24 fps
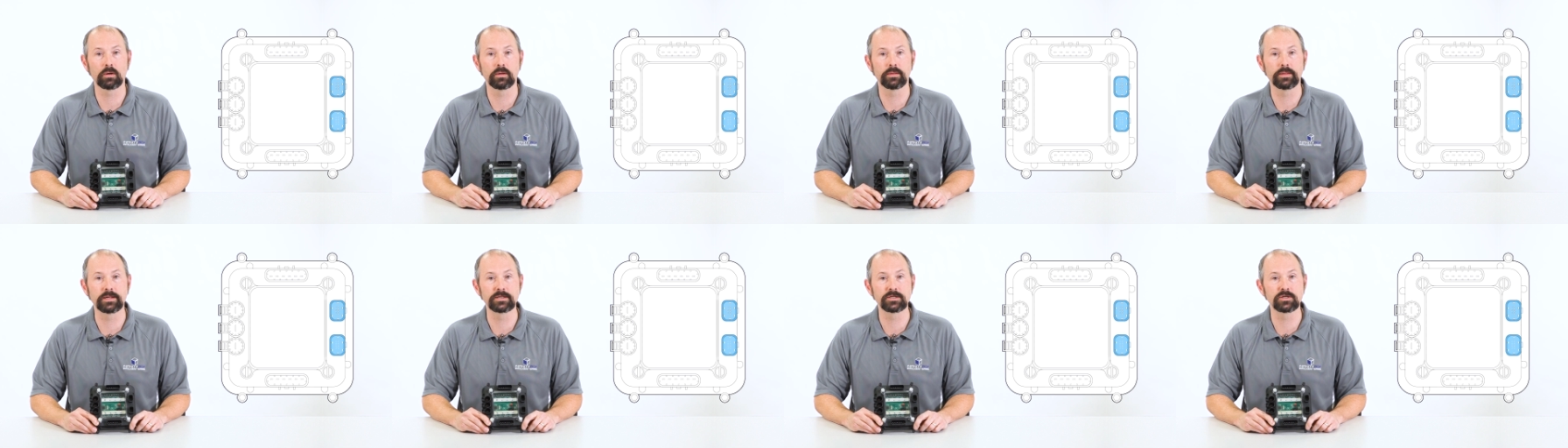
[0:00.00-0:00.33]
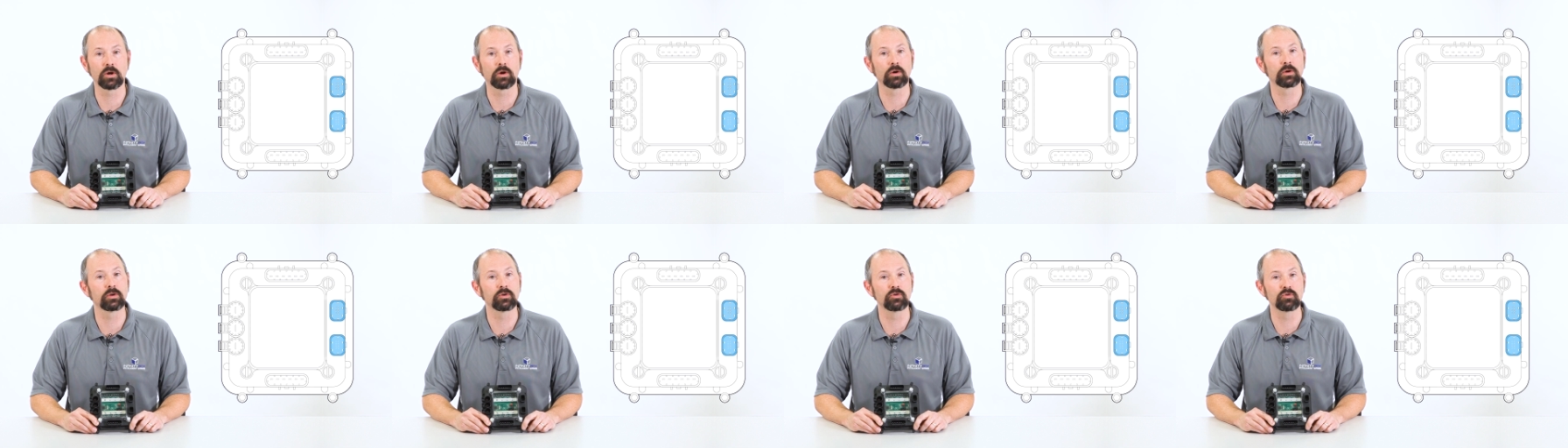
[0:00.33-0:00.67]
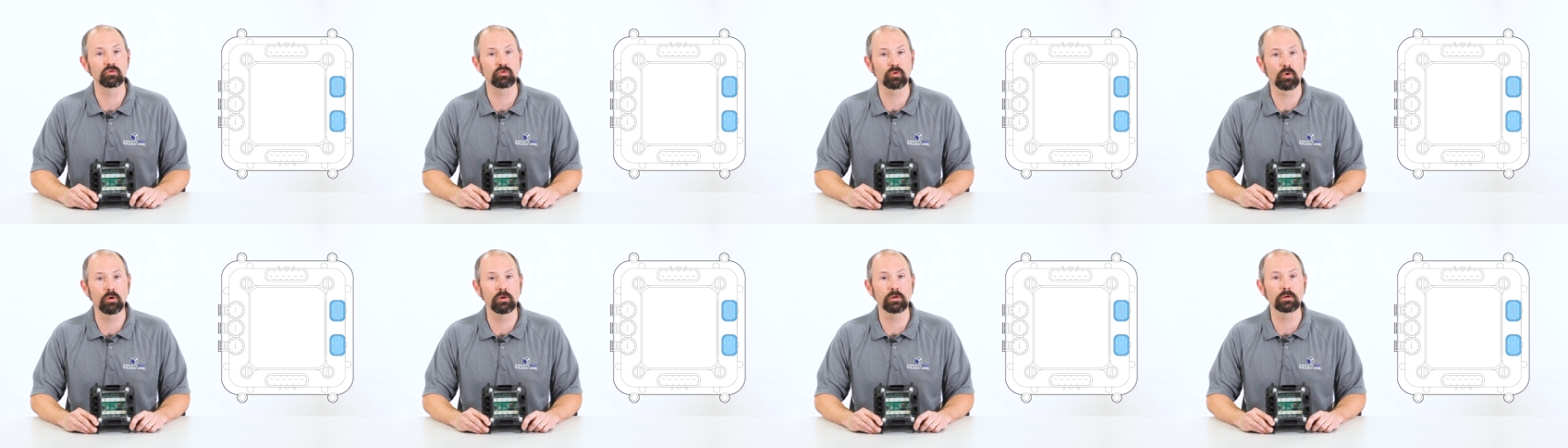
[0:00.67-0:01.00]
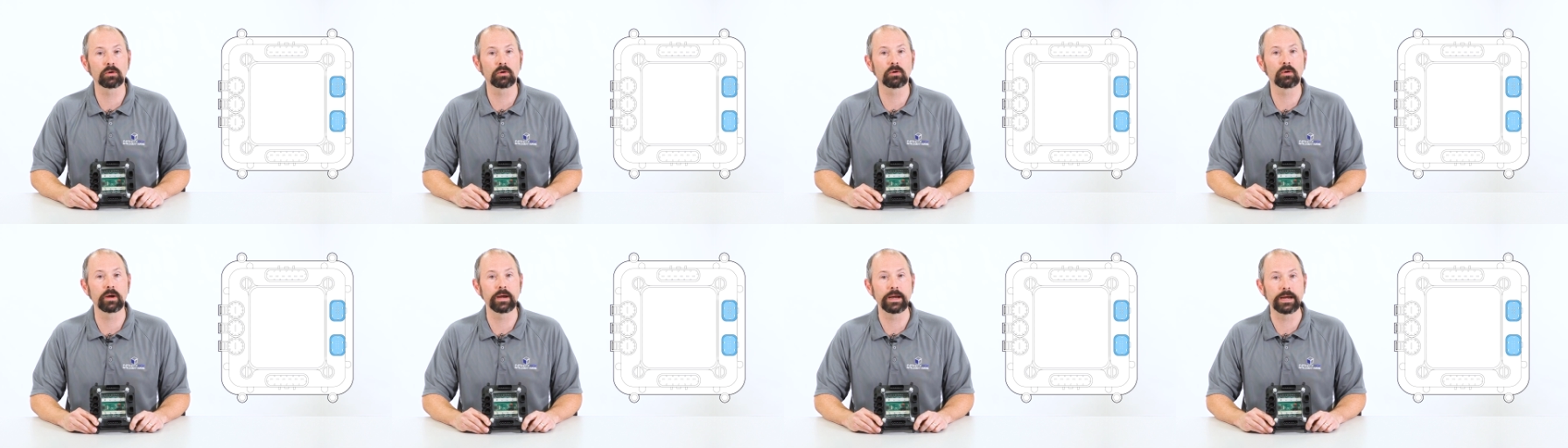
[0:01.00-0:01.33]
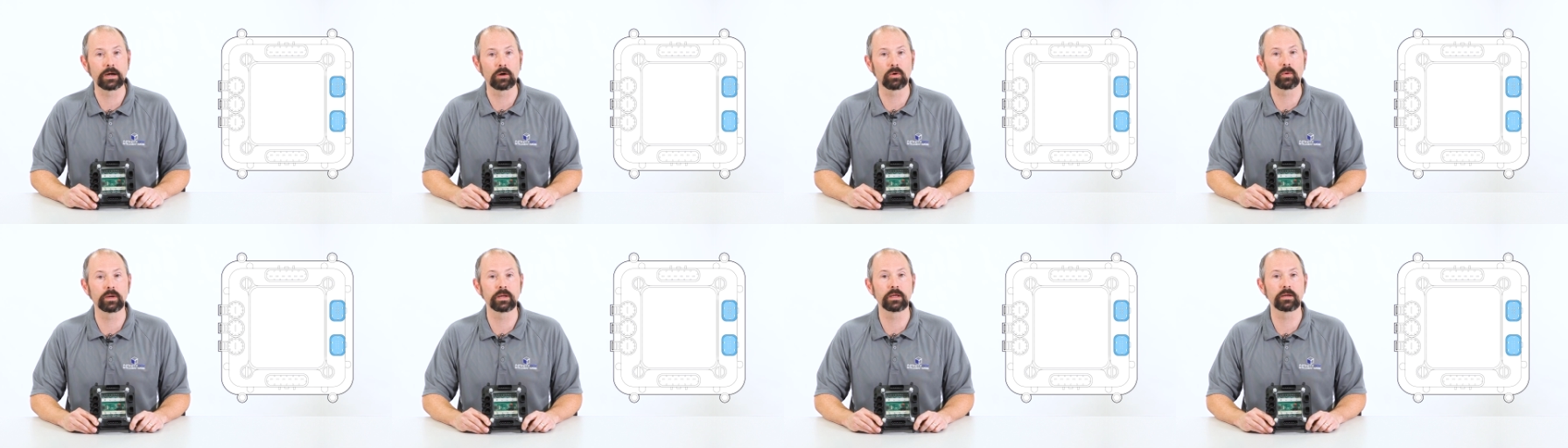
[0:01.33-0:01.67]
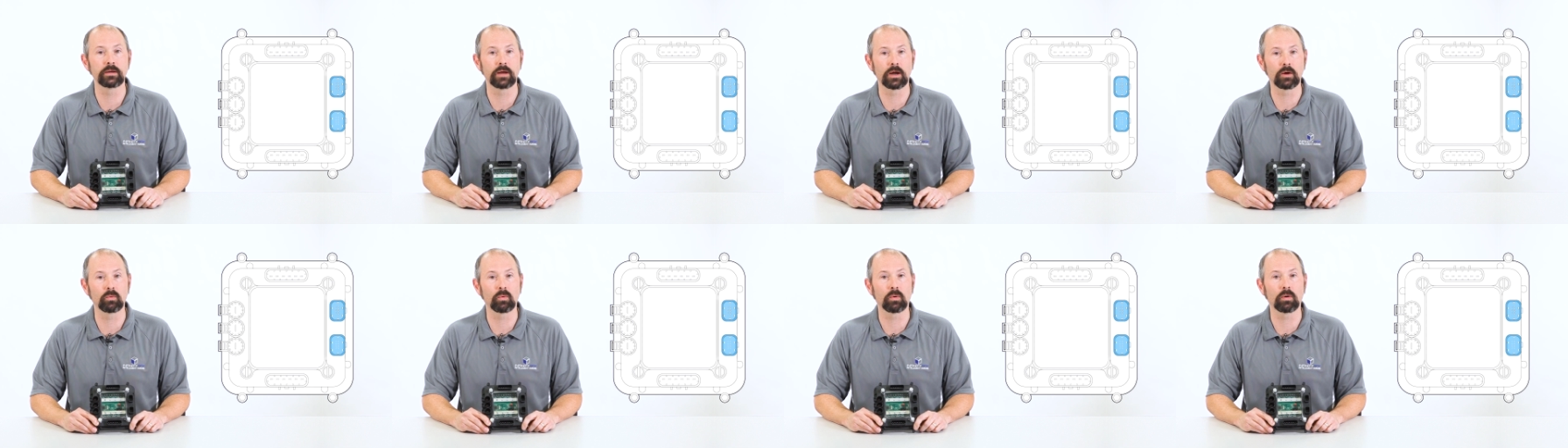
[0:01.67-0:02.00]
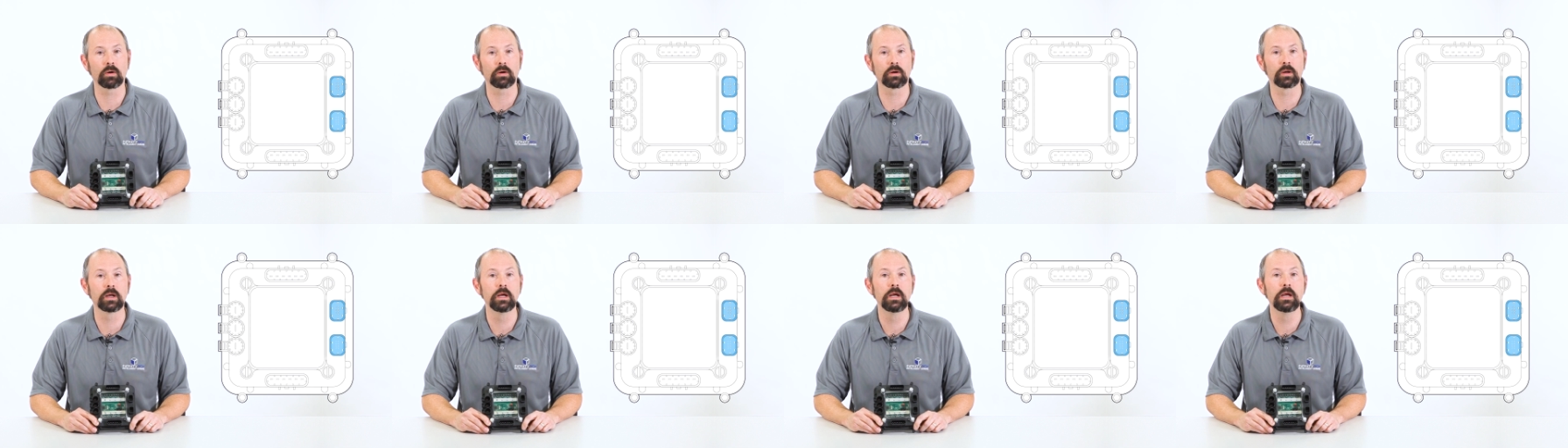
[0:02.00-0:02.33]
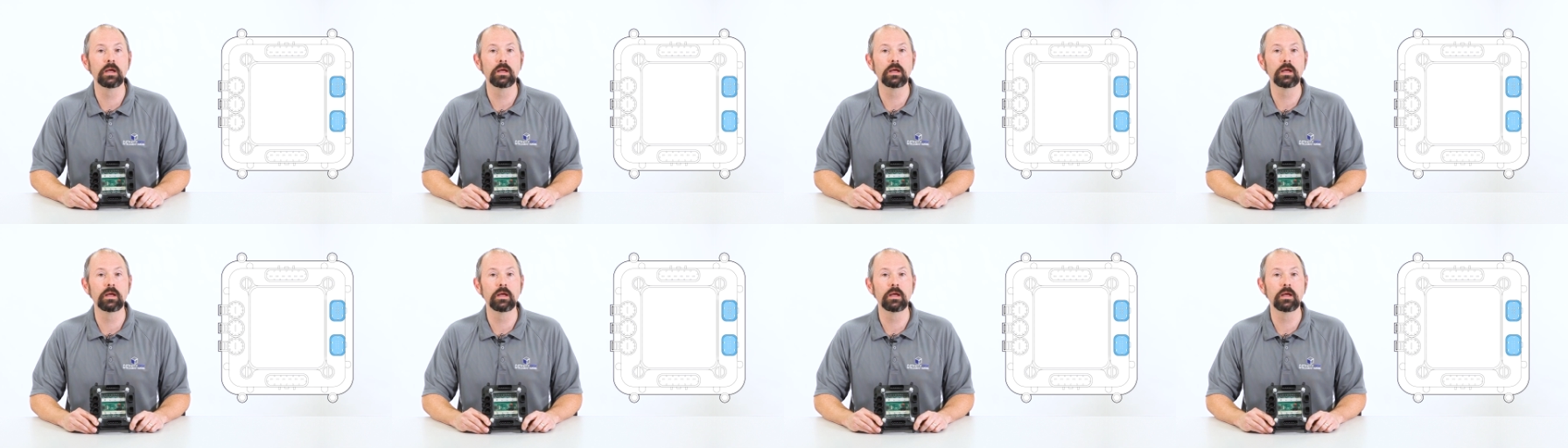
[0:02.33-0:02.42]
And that's our controller area network